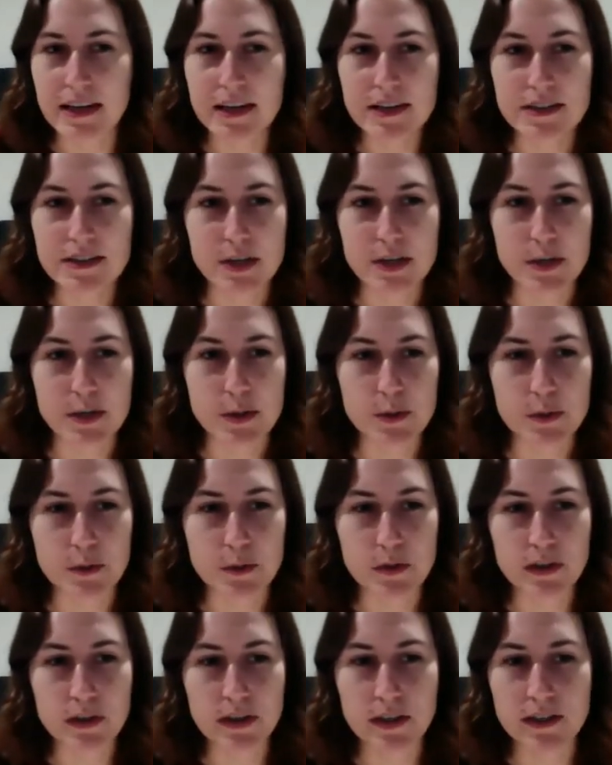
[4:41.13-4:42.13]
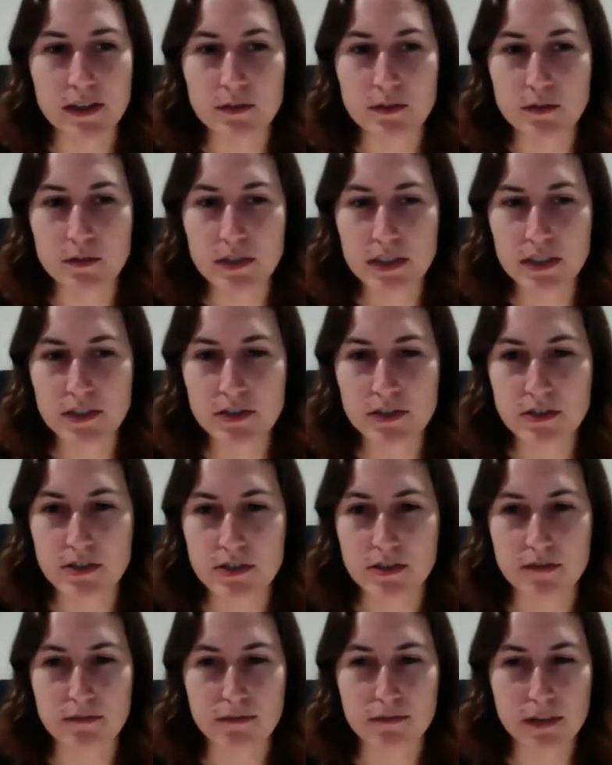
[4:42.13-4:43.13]
So it's really
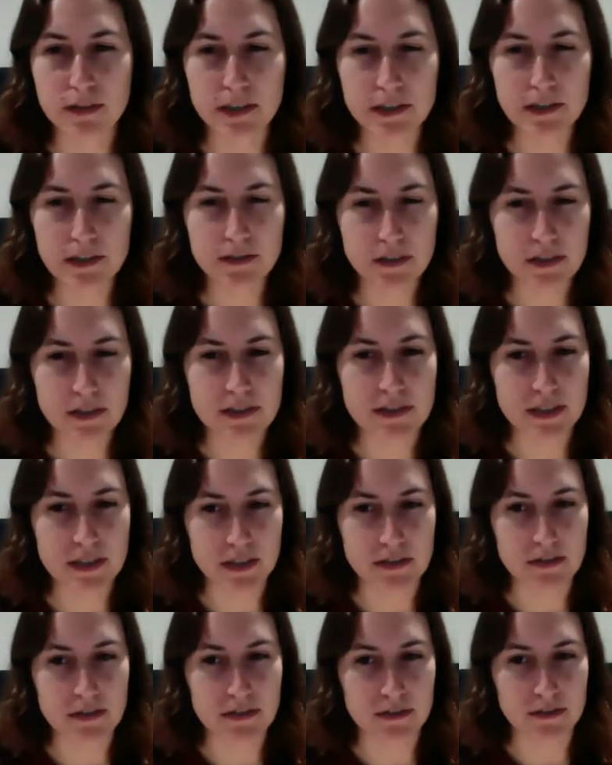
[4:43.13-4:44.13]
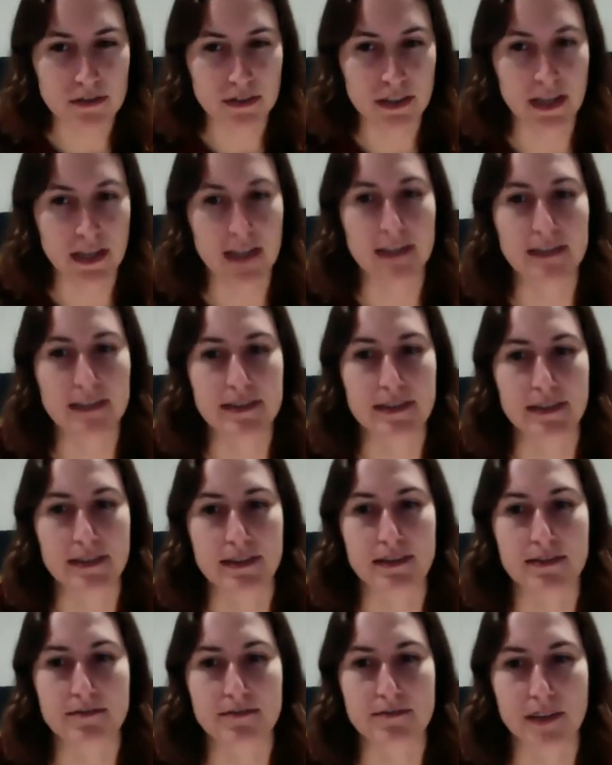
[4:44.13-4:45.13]
just the very, very center of the galaxy
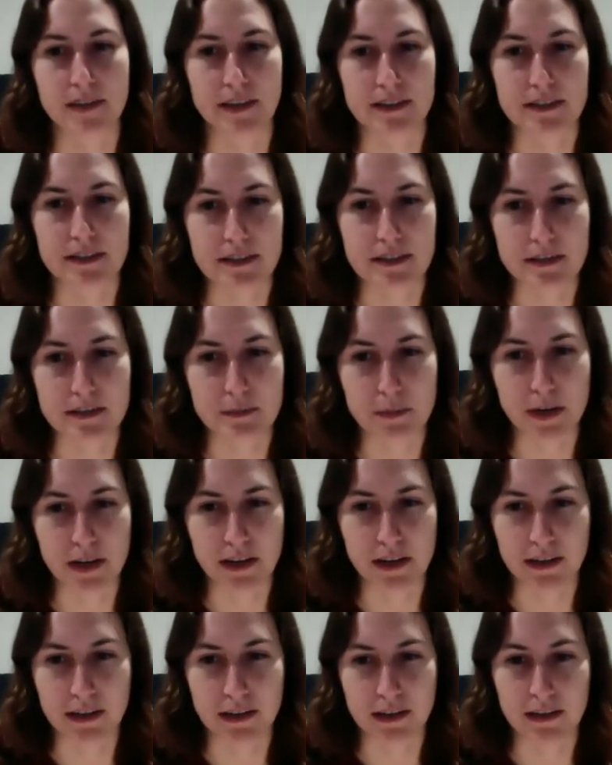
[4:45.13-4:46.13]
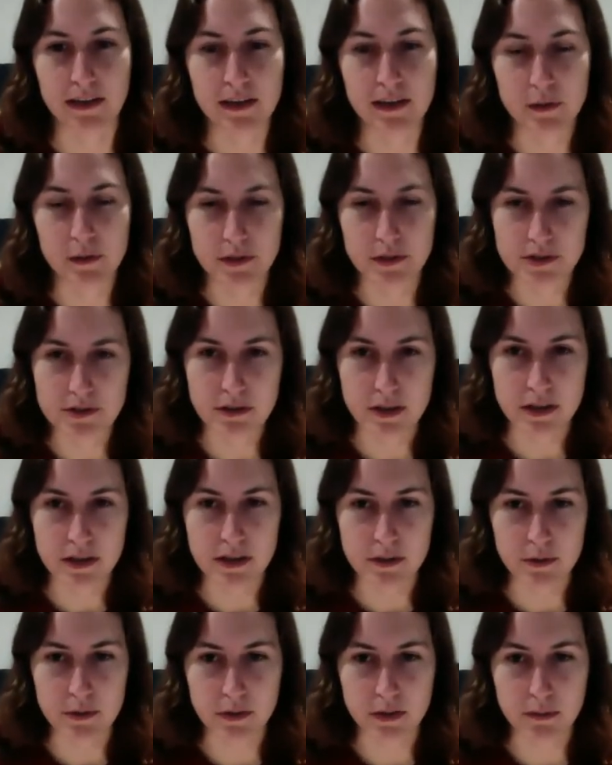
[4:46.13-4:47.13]
that's affected by what's going
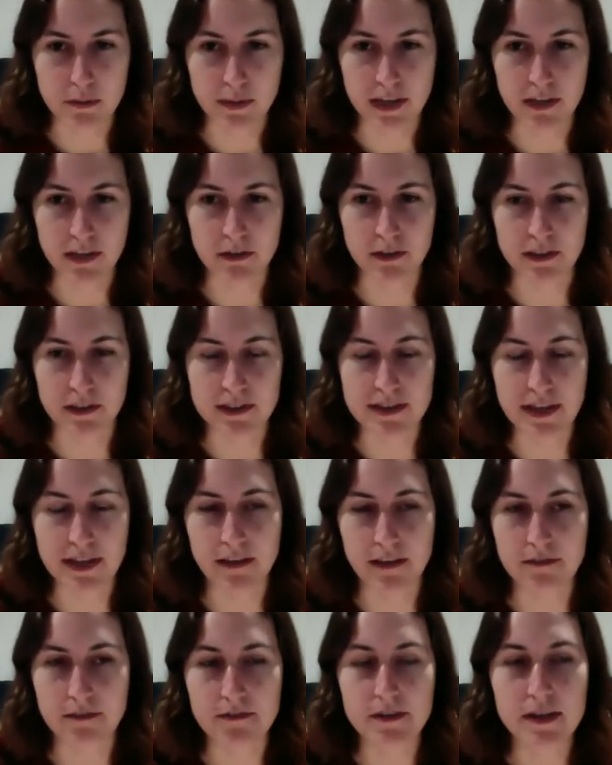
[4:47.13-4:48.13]
on with the black hole itself.